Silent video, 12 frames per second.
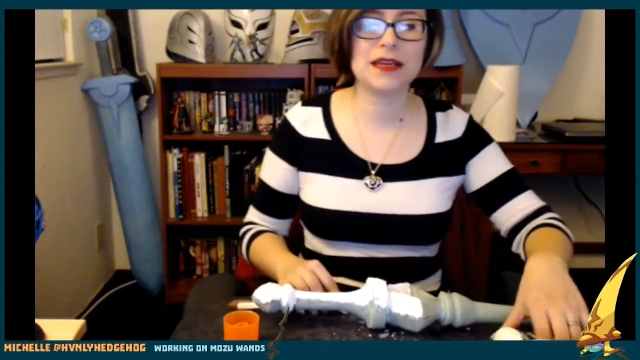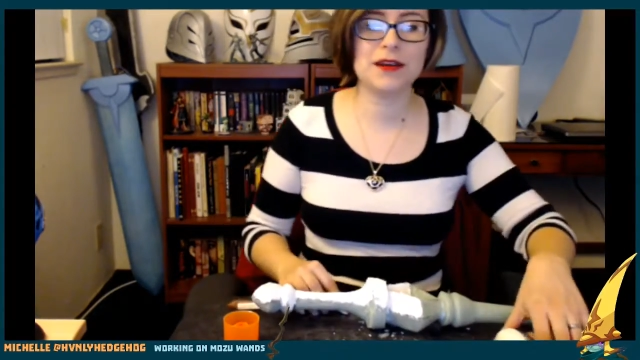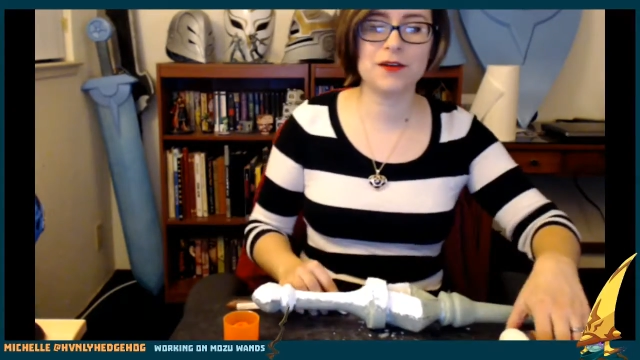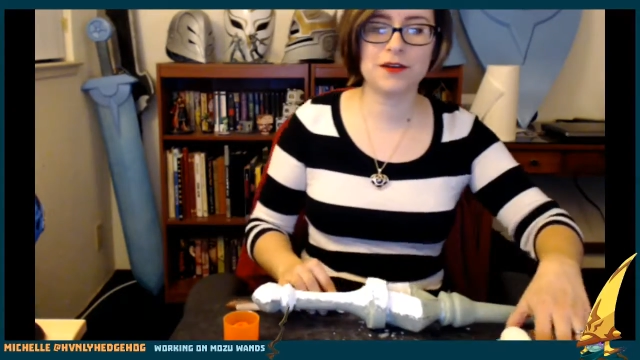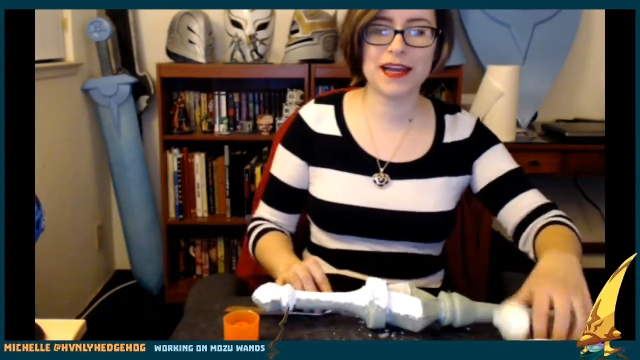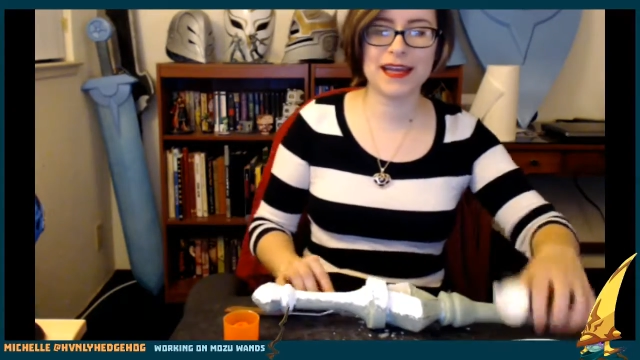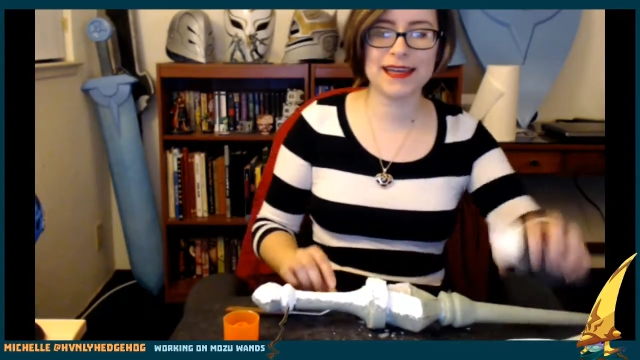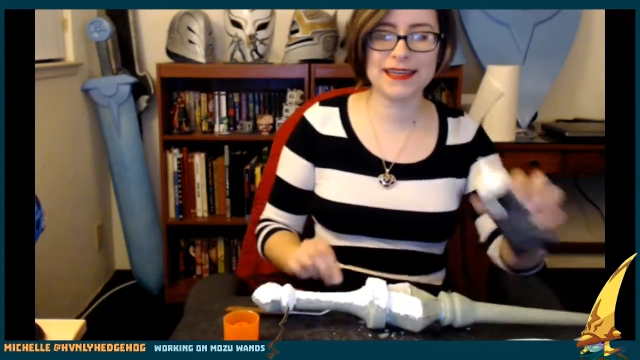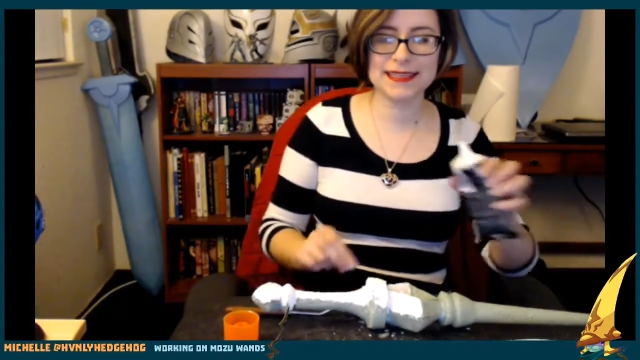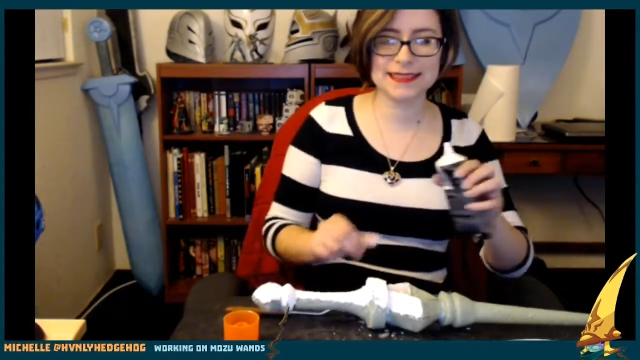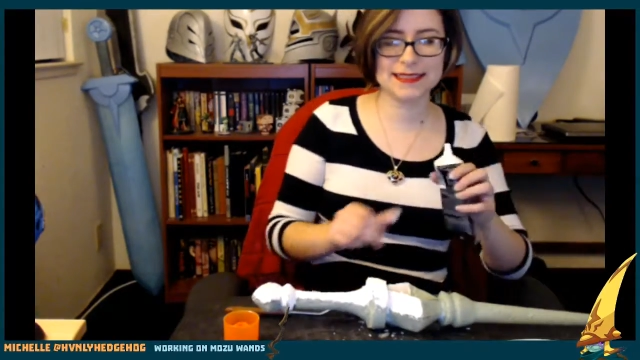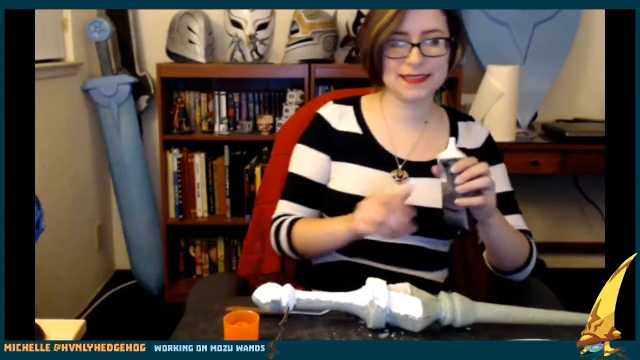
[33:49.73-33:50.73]

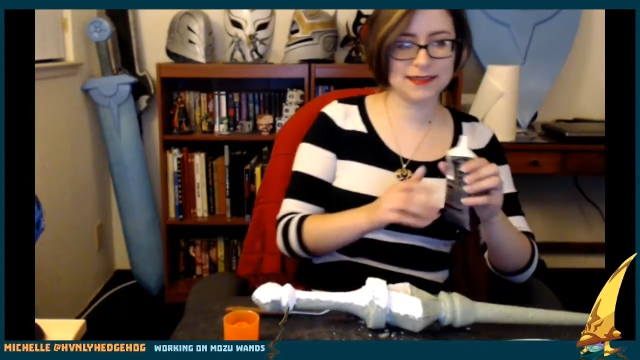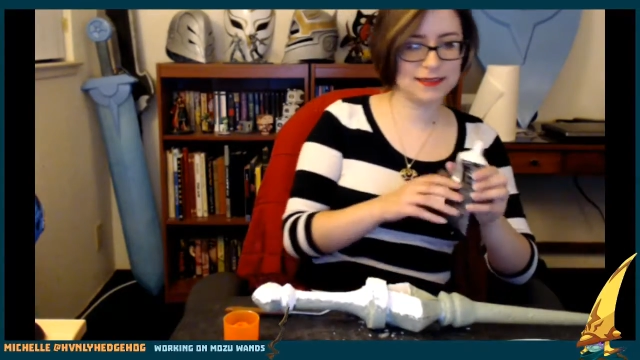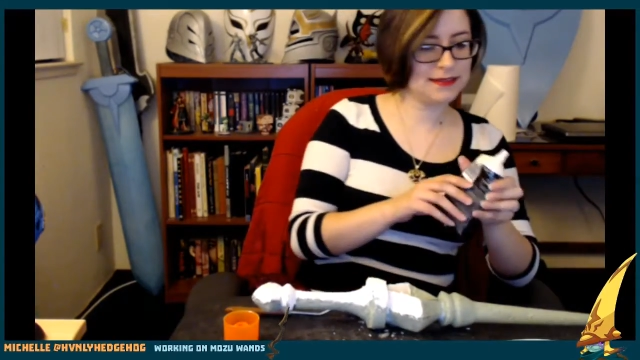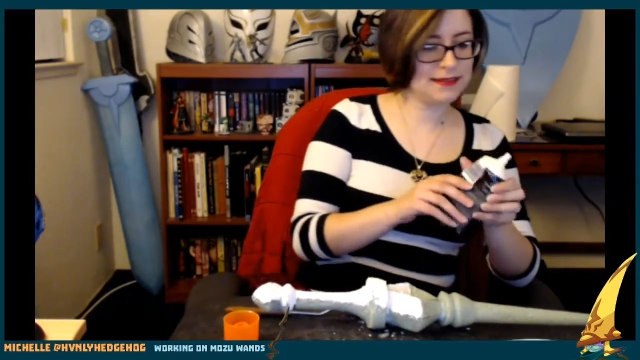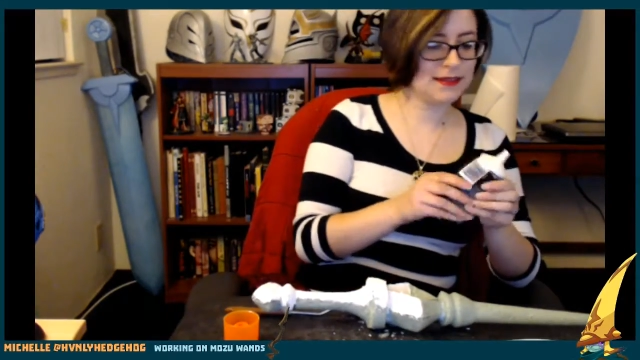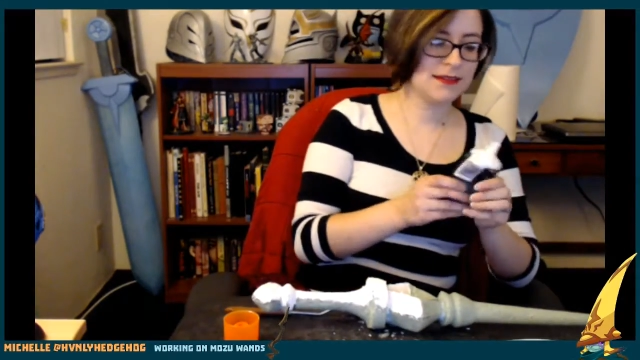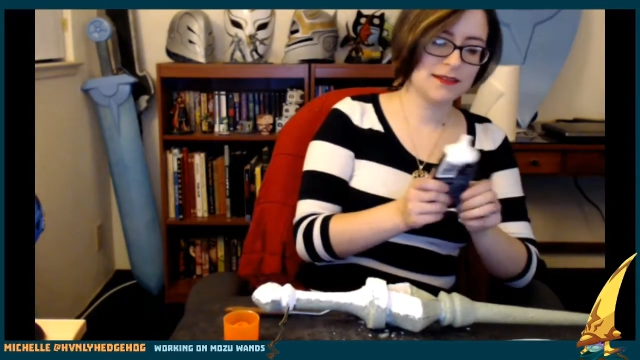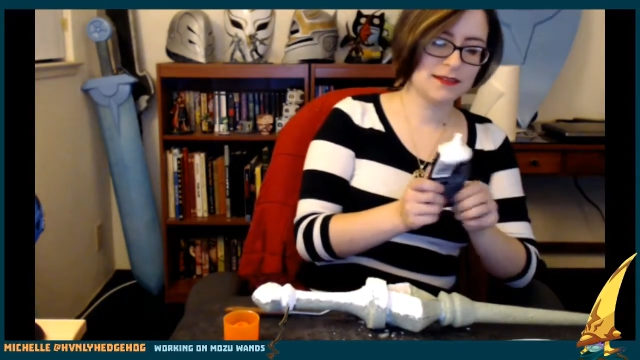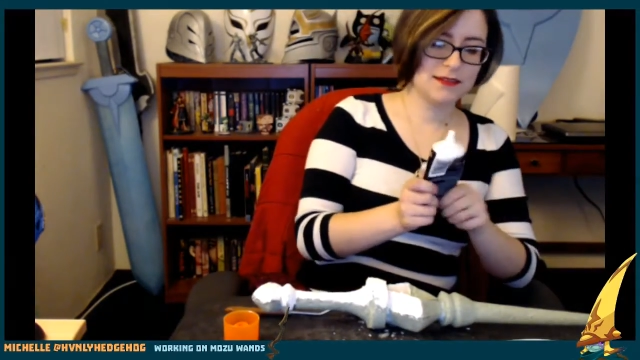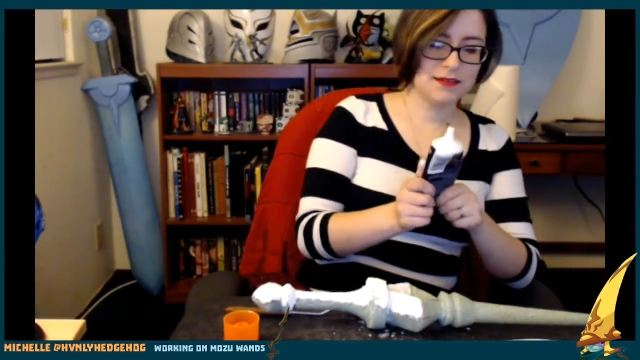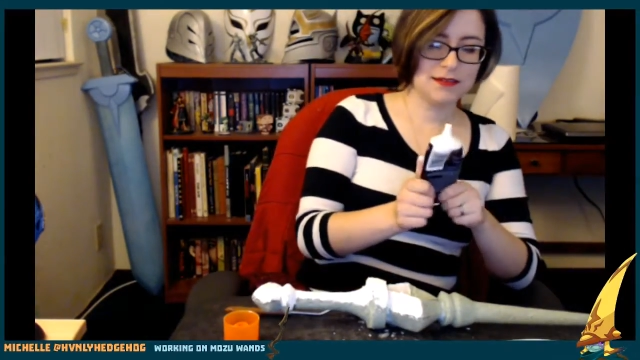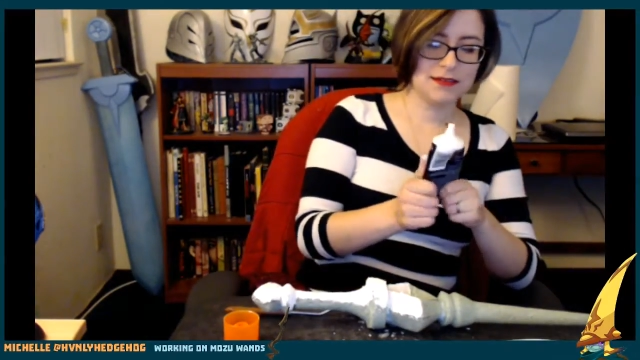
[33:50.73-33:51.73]
great.
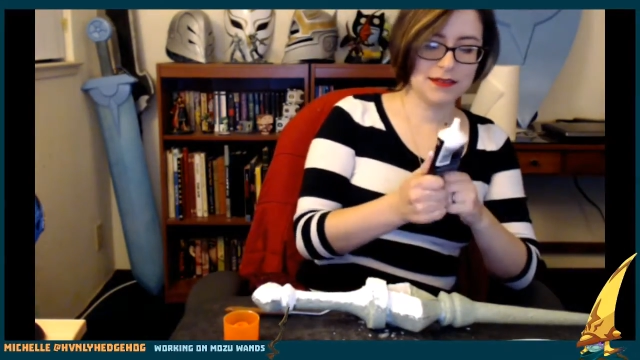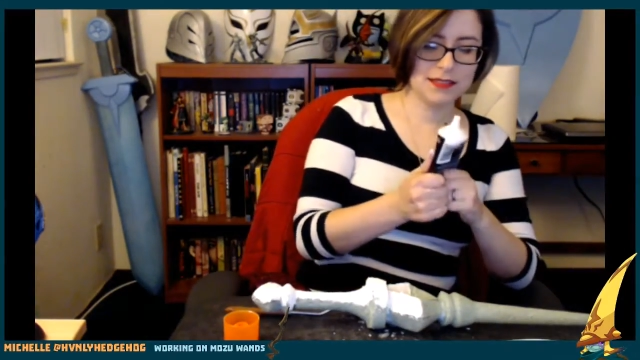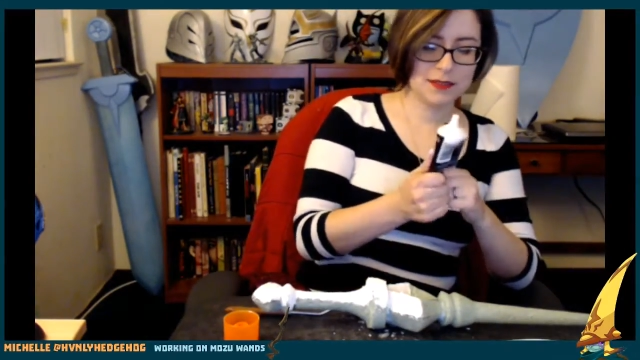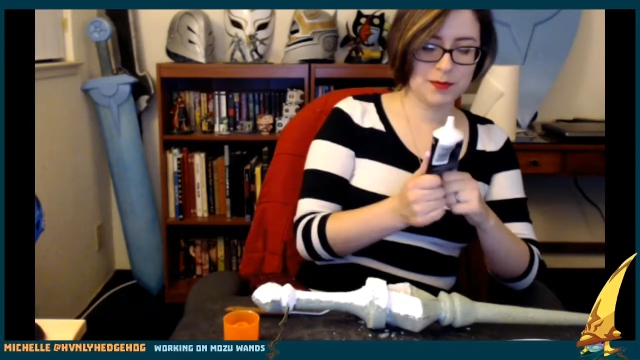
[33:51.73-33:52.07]
It's